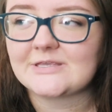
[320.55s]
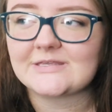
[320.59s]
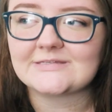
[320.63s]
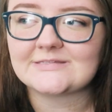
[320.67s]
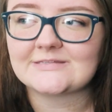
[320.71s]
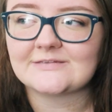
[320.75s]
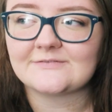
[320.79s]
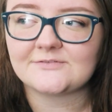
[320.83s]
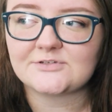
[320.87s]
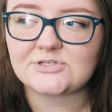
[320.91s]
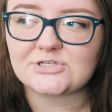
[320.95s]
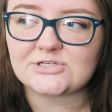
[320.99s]

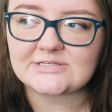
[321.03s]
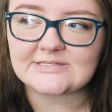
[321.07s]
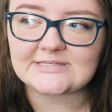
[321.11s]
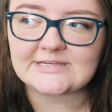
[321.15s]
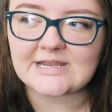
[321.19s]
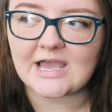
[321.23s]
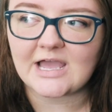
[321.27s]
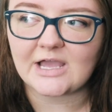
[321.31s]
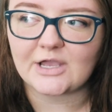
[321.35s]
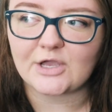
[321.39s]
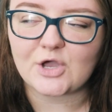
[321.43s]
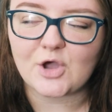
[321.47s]
because if she's
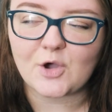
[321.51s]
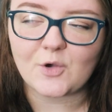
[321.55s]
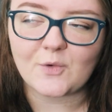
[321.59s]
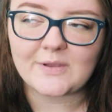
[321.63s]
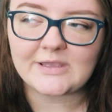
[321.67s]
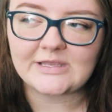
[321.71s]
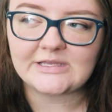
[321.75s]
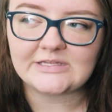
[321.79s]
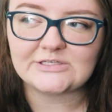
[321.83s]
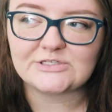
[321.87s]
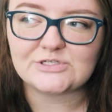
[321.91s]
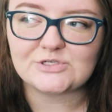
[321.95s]
not
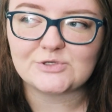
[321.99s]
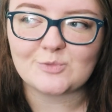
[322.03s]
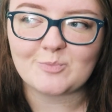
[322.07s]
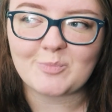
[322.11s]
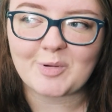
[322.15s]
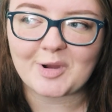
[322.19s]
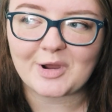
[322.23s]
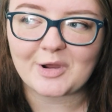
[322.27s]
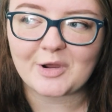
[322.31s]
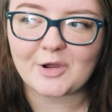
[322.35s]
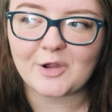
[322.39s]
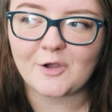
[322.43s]
going to
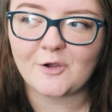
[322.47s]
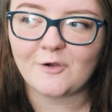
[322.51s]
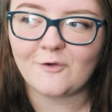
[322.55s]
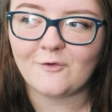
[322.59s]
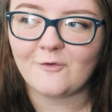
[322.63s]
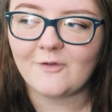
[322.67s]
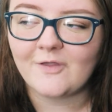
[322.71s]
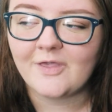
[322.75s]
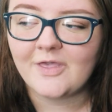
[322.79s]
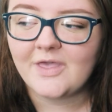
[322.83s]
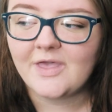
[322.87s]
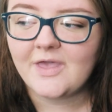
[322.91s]

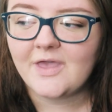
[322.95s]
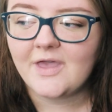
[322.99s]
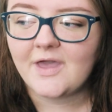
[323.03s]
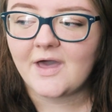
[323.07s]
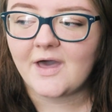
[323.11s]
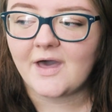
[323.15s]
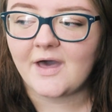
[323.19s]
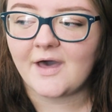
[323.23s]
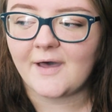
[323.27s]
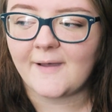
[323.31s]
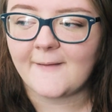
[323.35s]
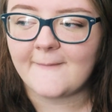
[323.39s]
burrow,
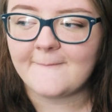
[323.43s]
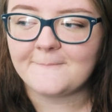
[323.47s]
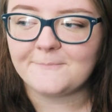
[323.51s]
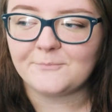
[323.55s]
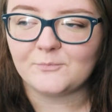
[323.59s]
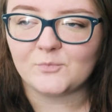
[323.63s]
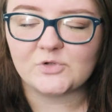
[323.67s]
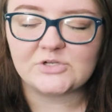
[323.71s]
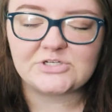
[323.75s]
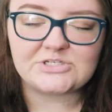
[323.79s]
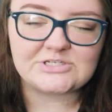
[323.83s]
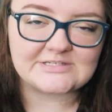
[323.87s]

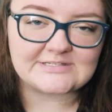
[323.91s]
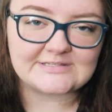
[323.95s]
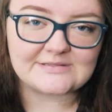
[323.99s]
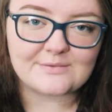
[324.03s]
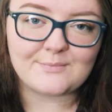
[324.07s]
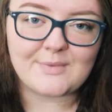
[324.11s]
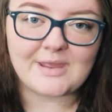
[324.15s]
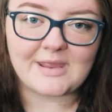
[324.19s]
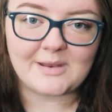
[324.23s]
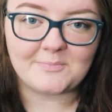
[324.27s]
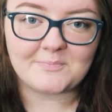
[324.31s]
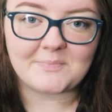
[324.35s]
um, which is
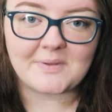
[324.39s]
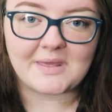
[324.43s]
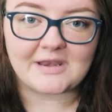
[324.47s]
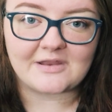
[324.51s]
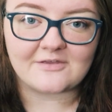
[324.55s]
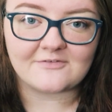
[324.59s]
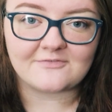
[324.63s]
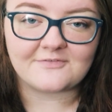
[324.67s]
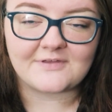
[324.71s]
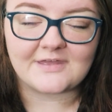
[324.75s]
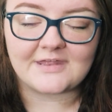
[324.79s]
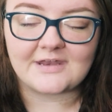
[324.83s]
the main
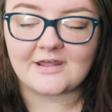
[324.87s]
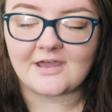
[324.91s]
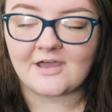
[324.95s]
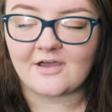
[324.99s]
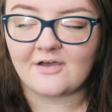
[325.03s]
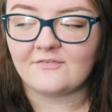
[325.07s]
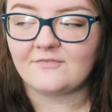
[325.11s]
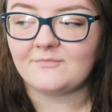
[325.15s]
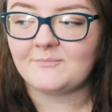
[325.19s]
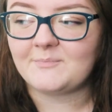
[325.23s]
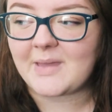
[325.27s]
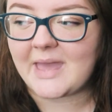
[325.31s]
benefit
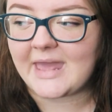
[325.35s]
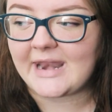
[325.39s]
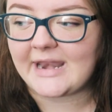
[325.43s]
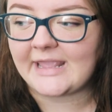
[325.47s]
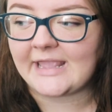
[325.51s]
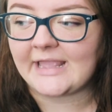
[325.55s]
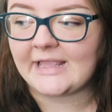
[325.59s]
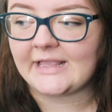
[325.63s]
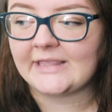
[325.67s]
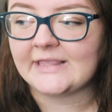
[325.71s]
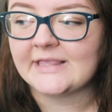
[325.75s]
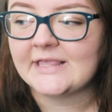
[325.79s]
of
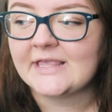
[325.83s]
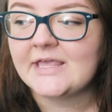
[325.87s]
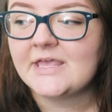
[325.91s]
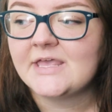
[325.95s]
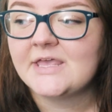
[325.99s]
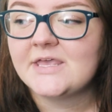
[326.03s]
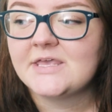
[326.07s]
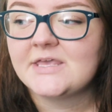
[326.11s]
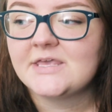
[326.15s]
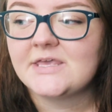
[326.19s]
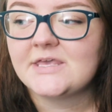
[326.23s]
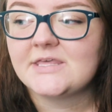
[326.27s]
bedding,
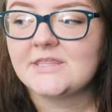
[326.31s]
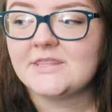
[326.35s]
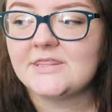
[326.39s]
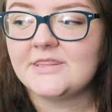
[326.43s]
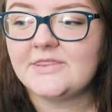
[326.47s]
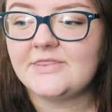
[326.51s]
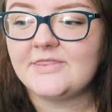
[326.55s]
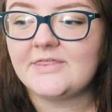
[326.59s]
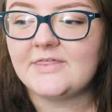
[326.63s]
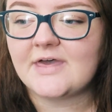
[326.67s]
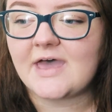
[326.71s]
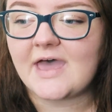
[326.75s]

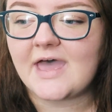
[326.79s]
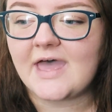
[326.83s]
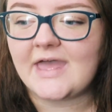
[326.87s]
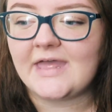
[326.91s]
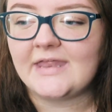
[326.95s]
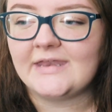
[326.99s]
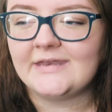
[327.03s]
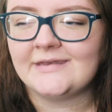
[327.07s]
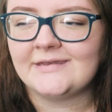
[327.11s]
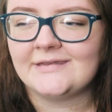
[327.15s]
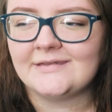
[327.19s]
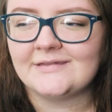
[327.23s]

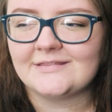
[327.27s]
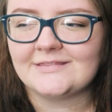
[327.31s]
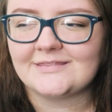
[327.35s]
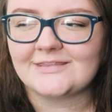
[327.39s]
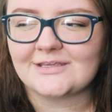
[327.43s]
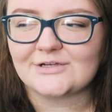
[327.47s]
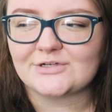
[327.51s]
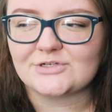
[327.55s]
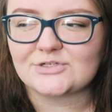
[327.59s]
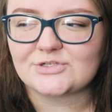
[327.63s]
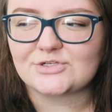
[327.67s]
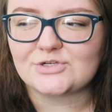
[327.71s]
then
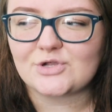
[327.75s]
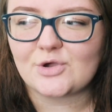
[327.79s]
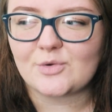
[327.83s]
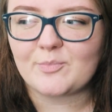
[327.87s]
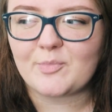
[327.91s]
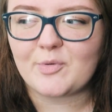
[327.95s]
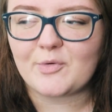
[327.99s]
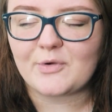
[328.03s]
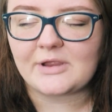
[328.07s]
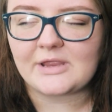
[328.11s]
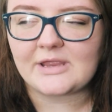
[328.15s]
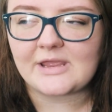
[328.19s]
there's no
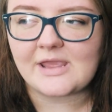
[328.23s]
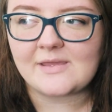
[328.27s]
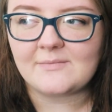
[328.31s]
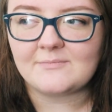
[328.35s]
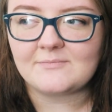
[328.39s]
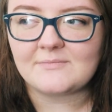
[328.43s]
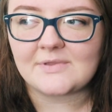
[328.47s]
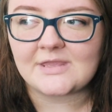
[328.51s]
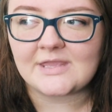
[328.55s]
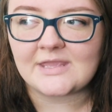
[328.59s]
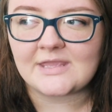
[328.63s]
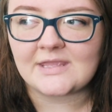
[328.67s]
point
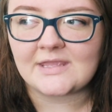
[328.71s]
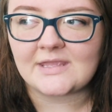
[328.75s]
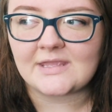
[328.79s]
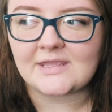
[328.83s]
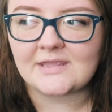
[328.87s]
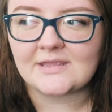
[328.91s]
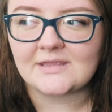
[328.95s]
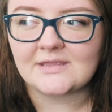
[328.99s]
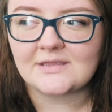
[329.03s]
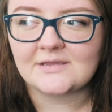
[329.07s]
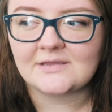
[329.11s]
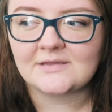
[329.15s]
in
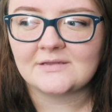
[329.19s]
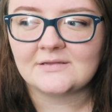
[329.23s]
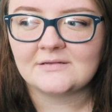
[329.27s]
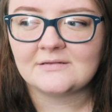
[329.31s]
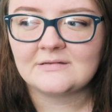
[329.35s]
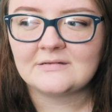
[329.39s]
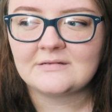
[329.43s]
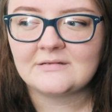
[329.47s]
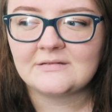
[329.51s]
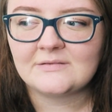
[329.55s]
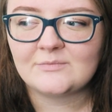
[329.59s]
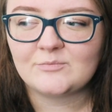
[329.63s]
me
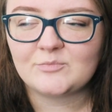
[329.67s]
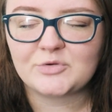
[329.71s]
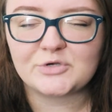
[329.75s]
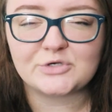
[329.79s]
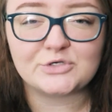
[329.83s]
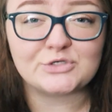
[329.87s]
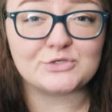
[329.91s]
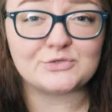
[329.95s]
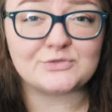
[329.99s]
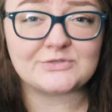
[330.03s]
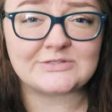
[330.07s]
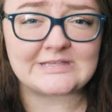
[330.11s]

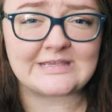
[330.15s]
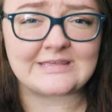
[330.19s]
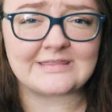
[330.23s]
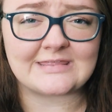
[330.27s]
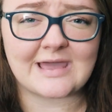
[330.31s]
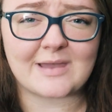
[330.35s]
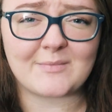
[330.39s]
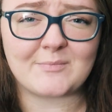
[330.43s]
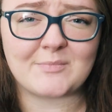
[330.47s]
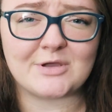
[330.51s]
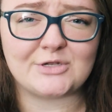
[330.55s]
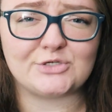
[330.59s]
producing
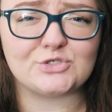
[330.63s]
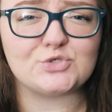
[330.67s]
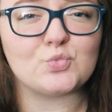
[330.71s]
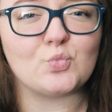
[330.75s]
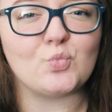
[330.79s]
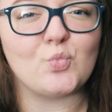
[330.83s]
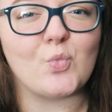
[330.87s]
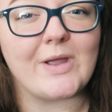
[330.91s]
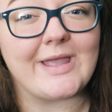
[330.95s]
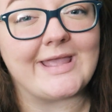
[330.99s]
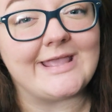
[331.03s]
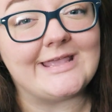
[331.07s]
that much
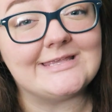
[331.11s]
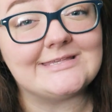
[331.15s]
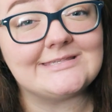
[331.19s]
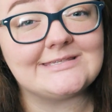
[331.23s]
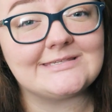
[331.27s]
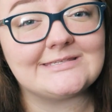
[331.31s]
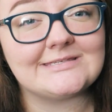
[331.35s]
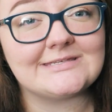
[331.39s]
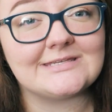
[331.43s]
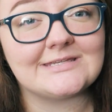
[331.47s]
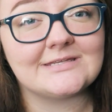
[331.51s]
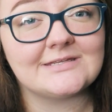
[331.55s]

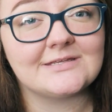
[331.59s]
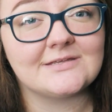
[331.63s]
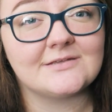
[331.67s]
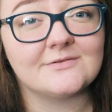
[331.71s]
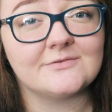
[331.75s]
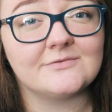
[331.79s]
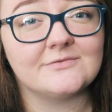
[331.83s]
waste